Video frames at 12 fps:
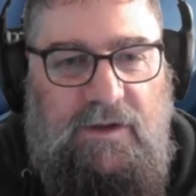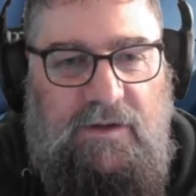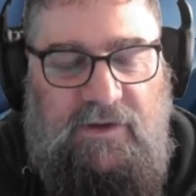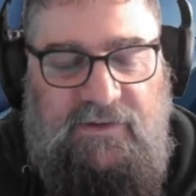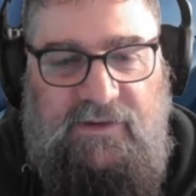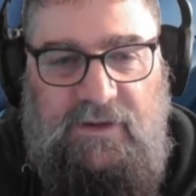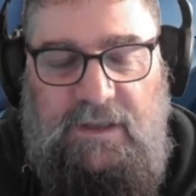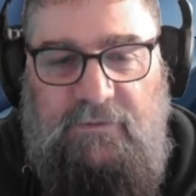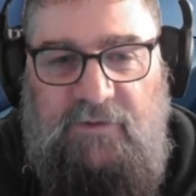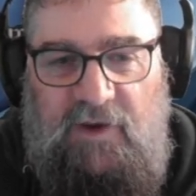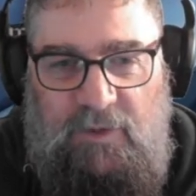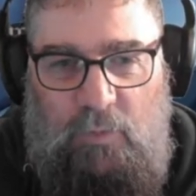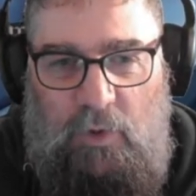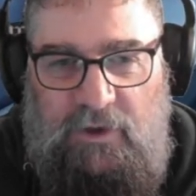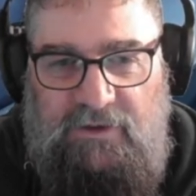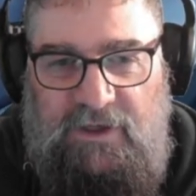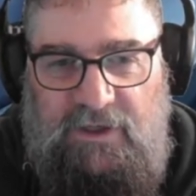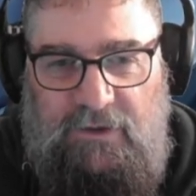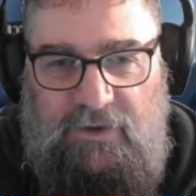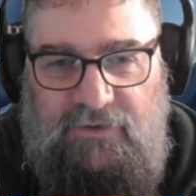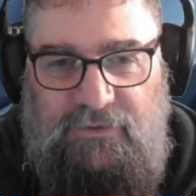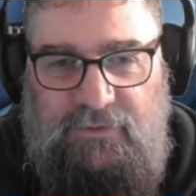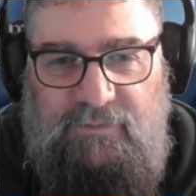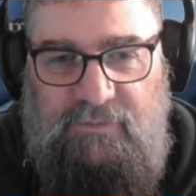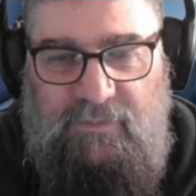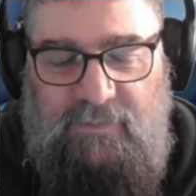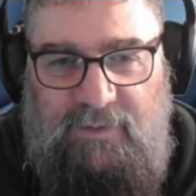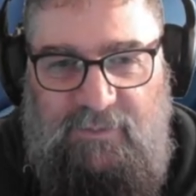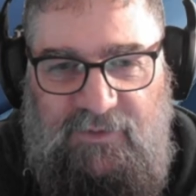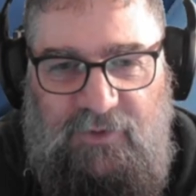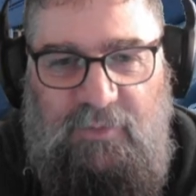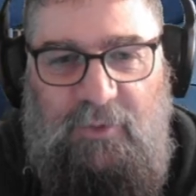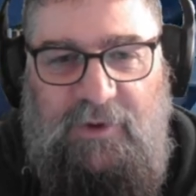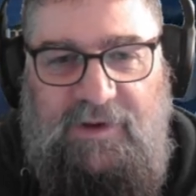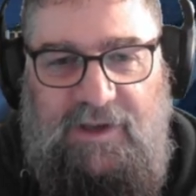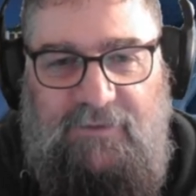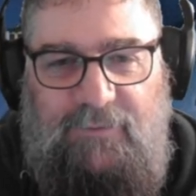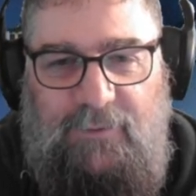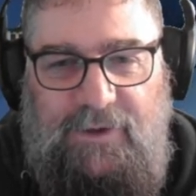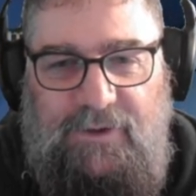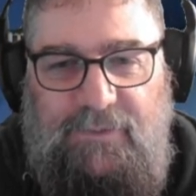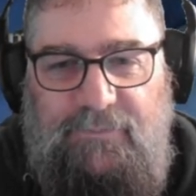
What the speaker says: So it's the left-hand white needle I should point out for you.